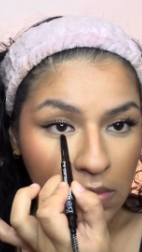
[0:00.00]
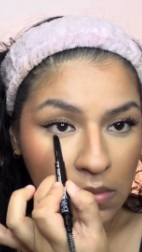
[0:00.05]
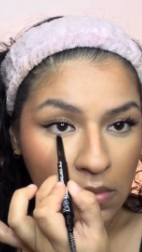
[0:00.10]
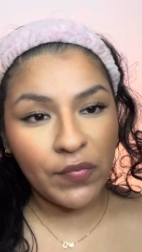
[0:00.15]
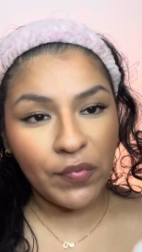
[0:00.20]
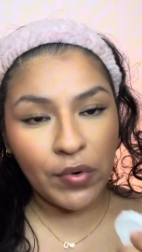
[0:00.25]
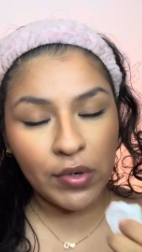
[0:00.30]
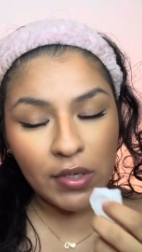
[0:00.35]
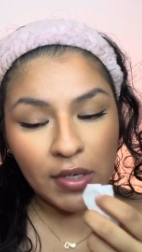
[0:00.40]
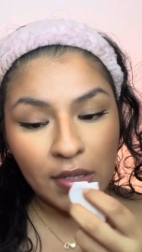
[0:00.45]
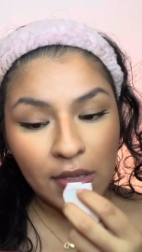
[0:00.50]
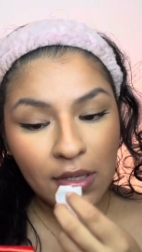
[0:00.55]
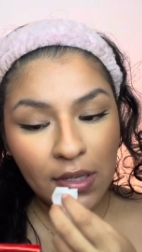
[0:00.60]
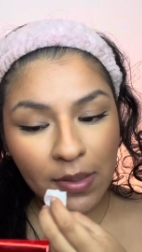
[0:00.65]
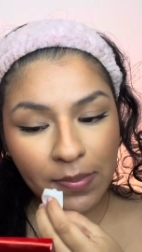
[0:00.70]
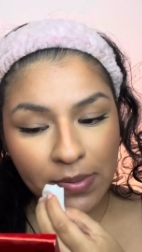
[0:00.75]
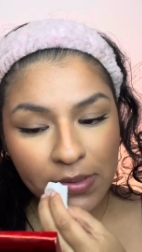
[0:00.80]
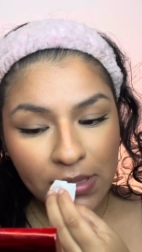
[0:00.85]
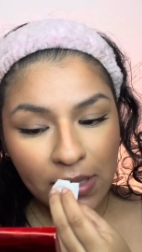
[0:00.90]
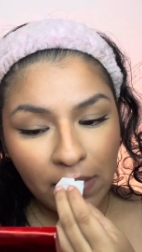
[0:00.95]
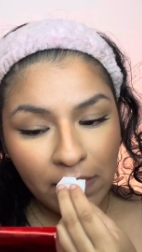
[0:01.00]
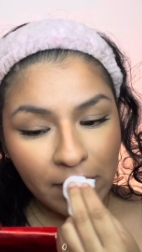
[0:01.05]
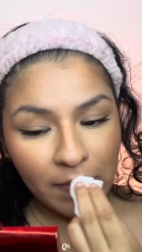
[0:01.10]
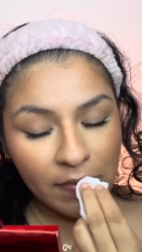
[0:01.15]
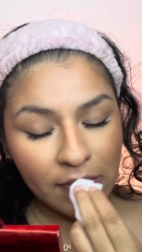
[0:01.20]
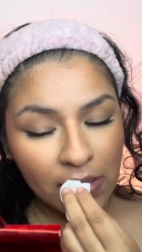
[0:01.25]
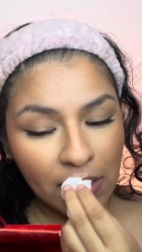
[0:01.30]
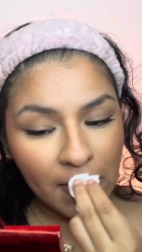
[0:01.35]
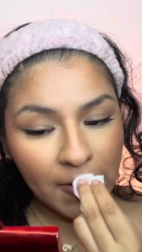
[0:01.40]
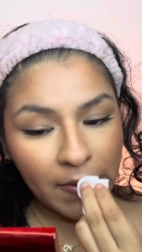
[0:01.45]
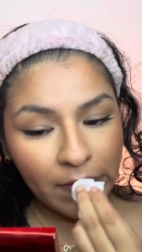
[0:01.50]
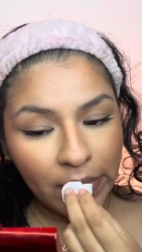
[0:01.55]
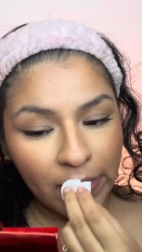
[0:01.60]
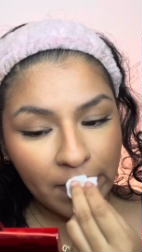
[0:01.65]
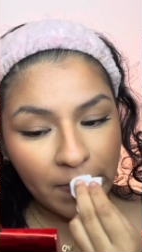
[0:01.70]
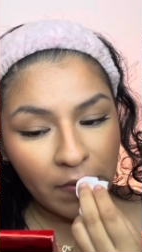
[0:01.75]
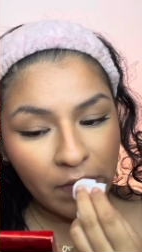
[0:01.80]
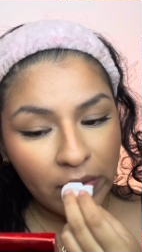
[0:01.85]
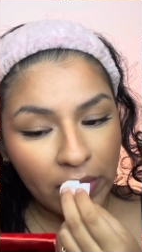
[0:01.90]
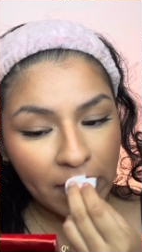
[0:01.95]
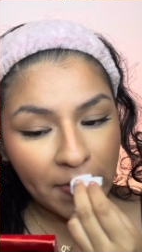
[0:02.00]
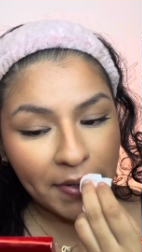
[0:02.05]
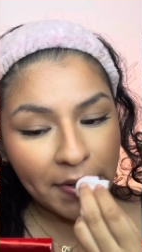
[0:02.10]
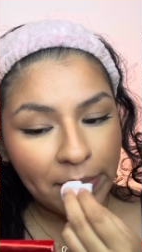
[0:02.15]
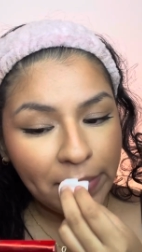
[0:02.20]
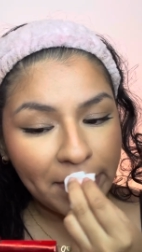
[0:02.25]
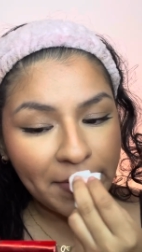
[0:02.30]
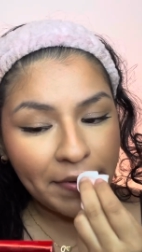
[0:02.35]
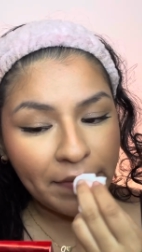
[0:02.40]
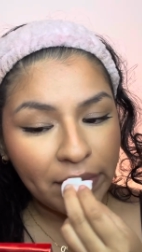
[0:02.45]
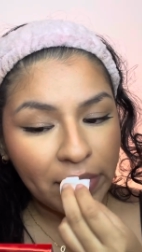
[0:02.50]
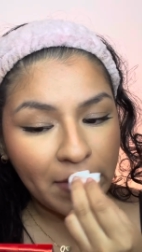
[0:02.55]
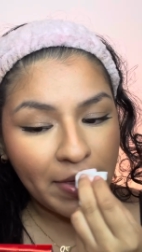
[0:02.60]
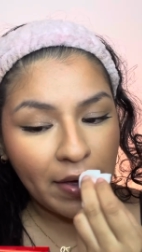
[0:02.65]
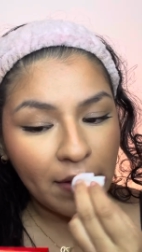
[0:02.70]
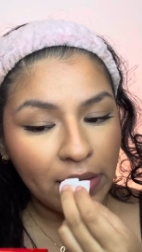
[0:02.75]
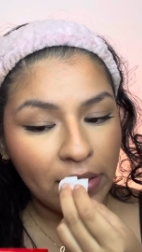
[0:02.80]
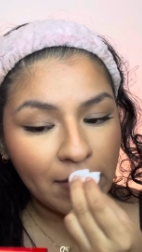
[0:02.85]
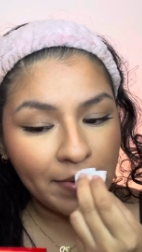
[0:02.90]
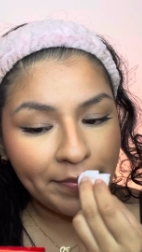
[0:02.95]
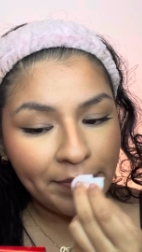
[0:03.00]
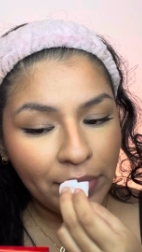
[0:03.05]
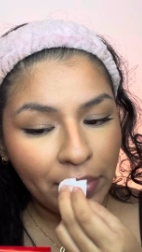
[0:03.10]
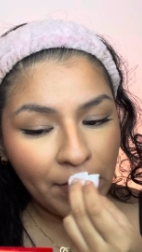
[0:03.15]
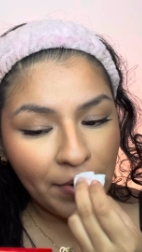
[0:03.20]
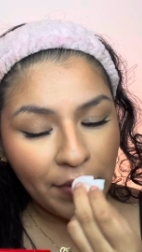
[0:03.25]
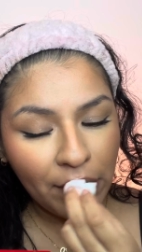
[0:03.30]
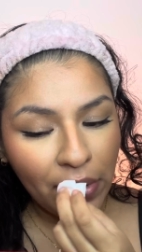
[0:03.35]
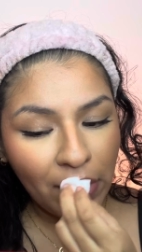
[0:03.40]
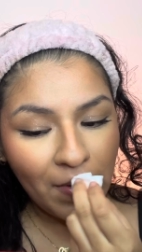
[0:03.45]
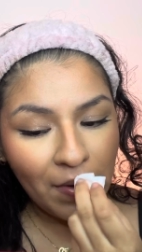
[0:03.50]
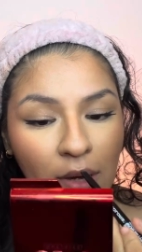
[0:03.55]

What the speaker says: For the lips, I'm just gonna remove a little bit of that lip oil.